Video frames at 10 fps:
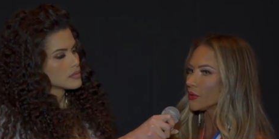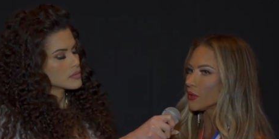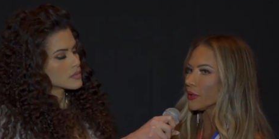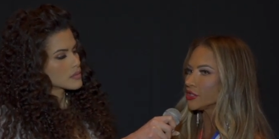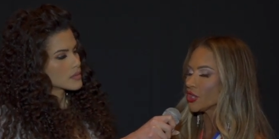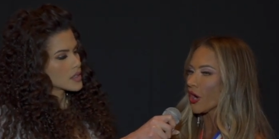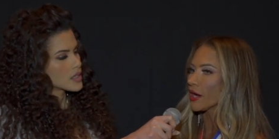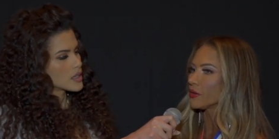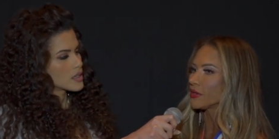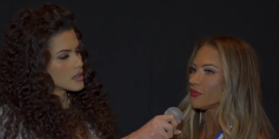Speaker 1: will
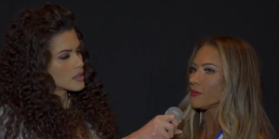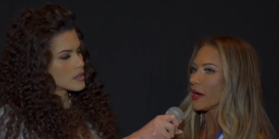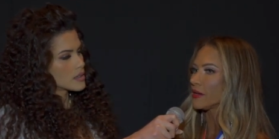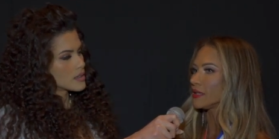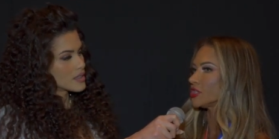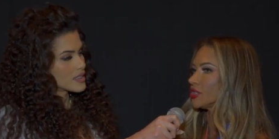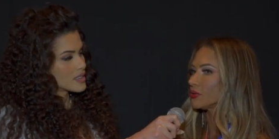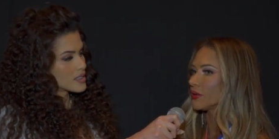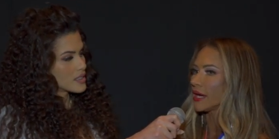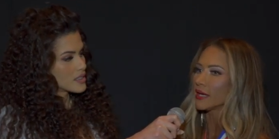enjoy with my
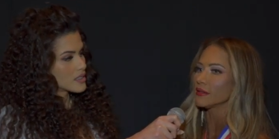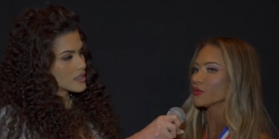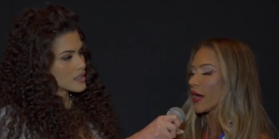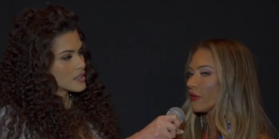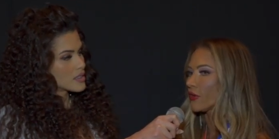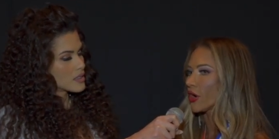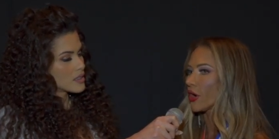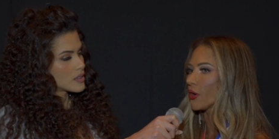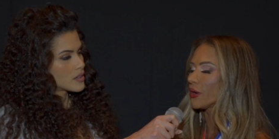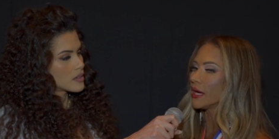children,
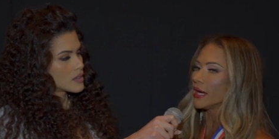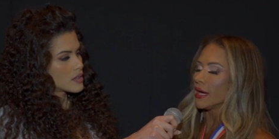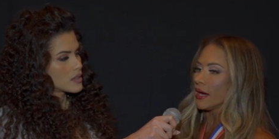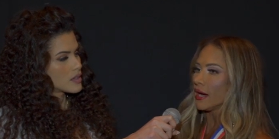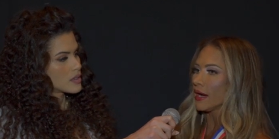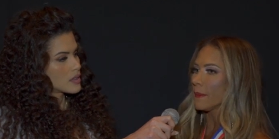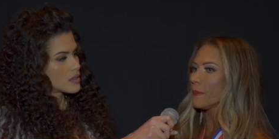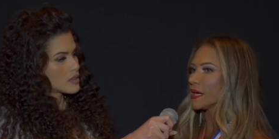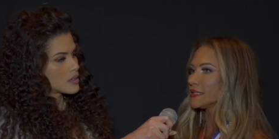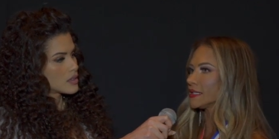travel, uh,
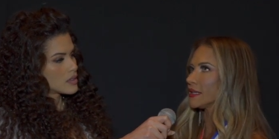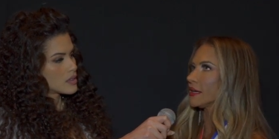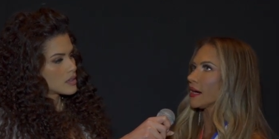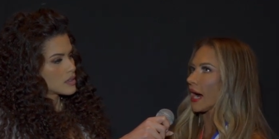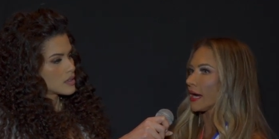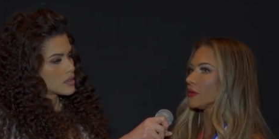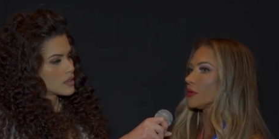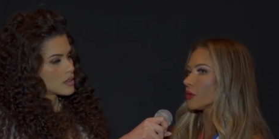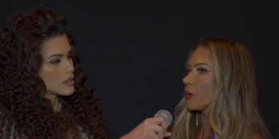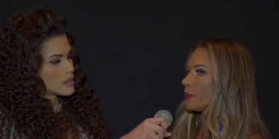but uh, I
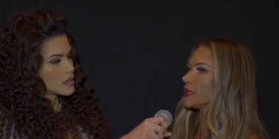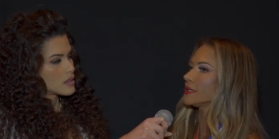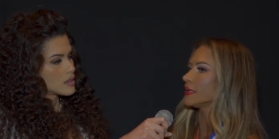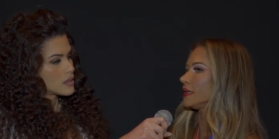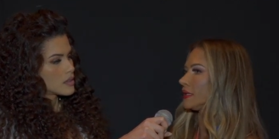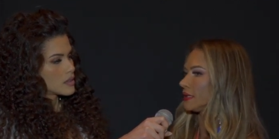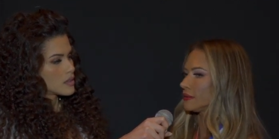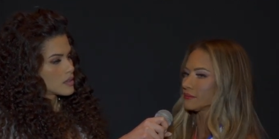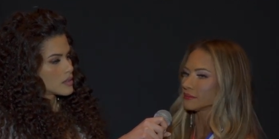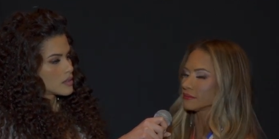will compete
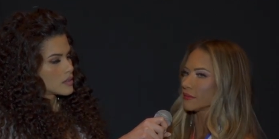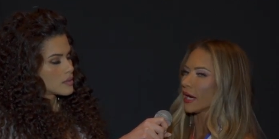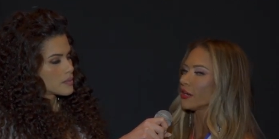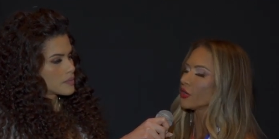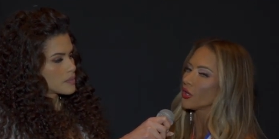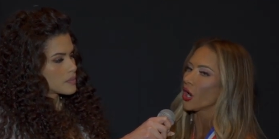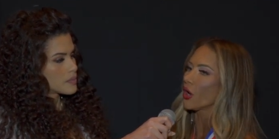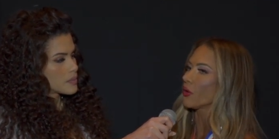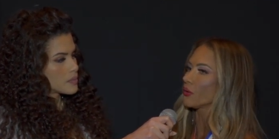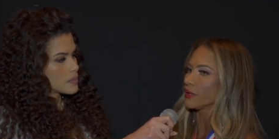in, I don't
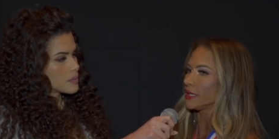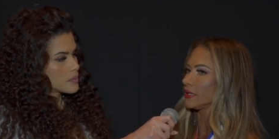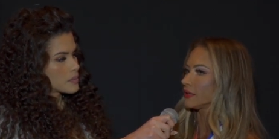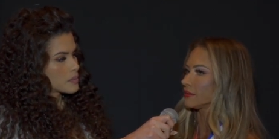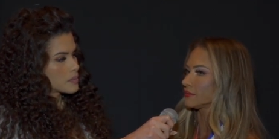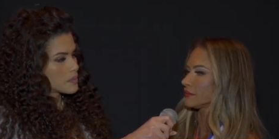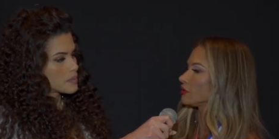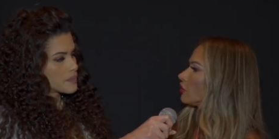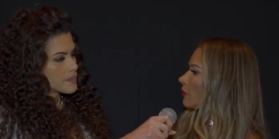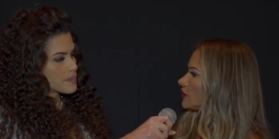know, in,
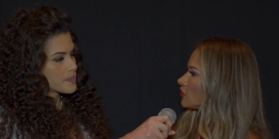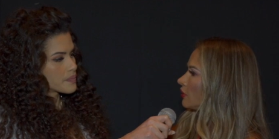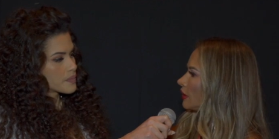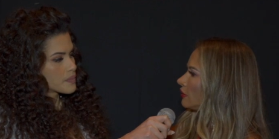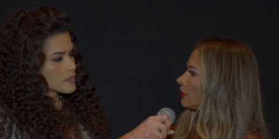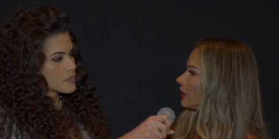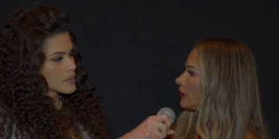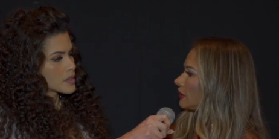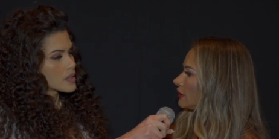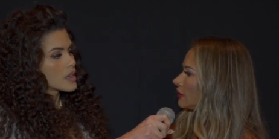no começo do ano?
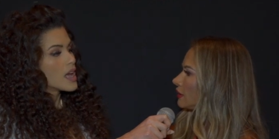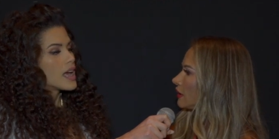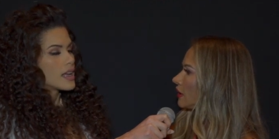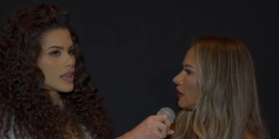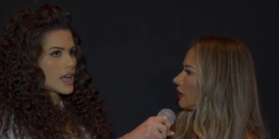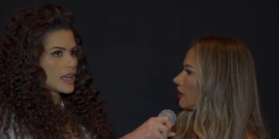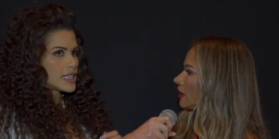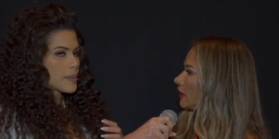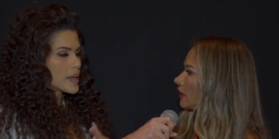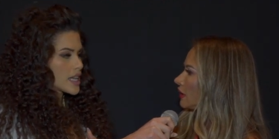In, uh,
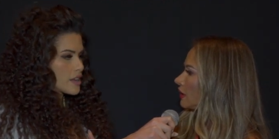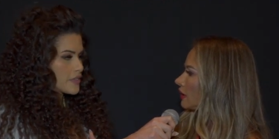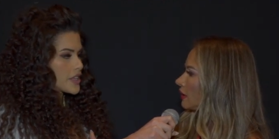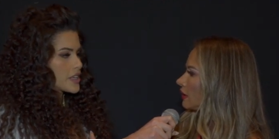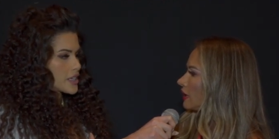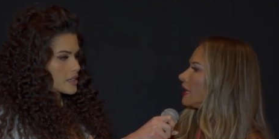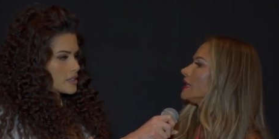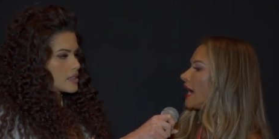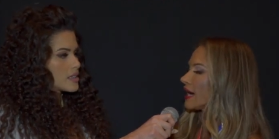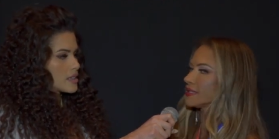in the beginning of the year.
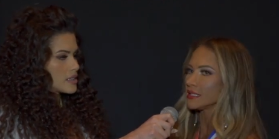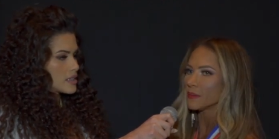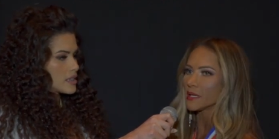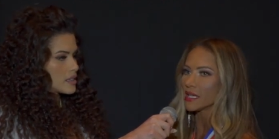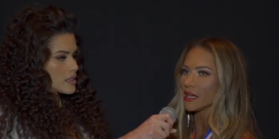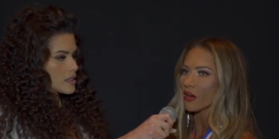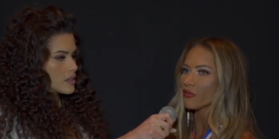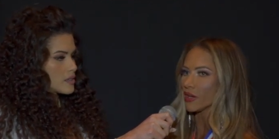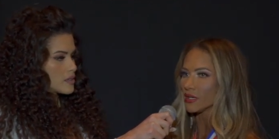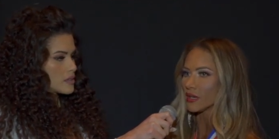Yes, in the beginning of
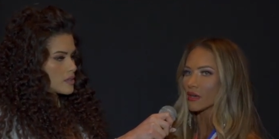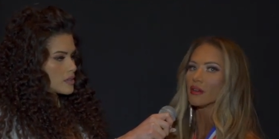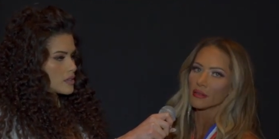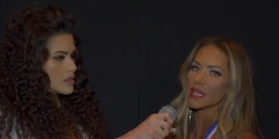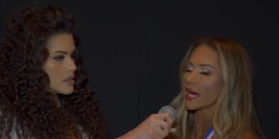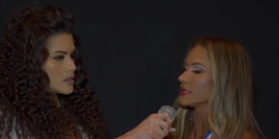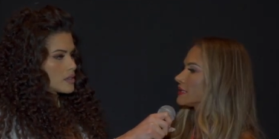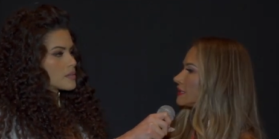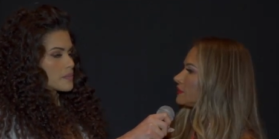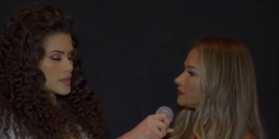the year,
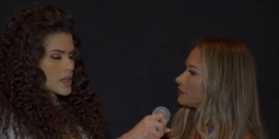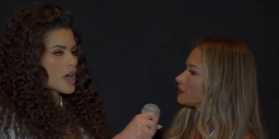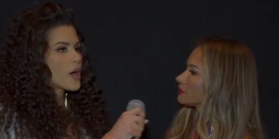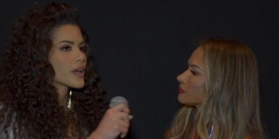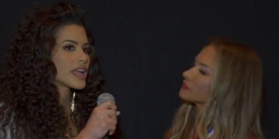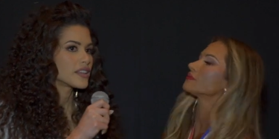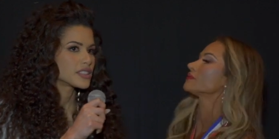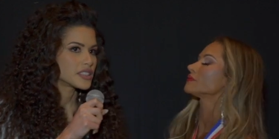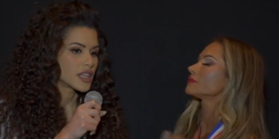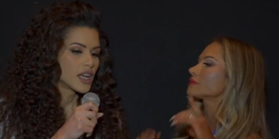yes. Okay.
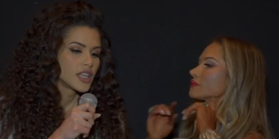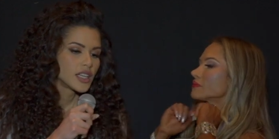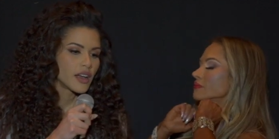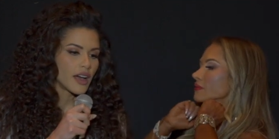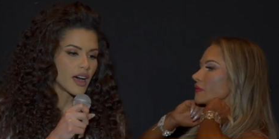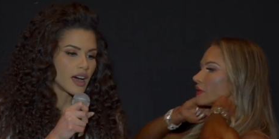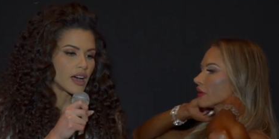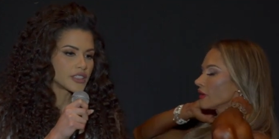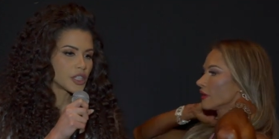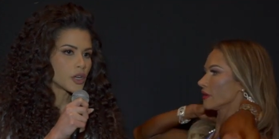
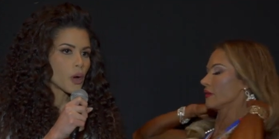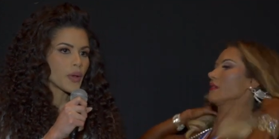Uh, do you know